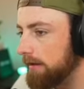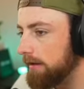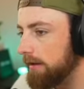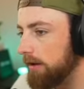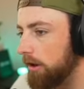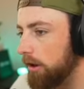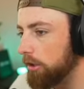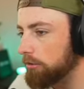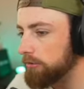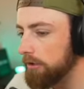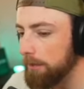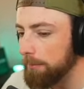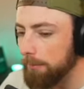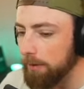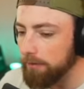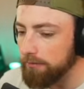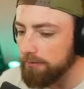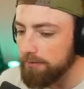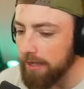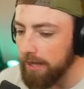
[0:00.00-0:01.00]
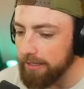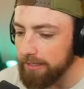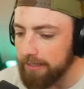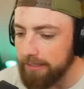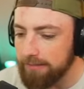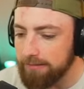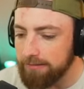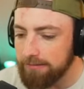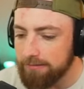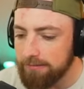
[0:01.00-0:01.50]
Hard ground ball to
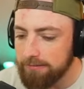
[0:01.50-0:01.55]
second.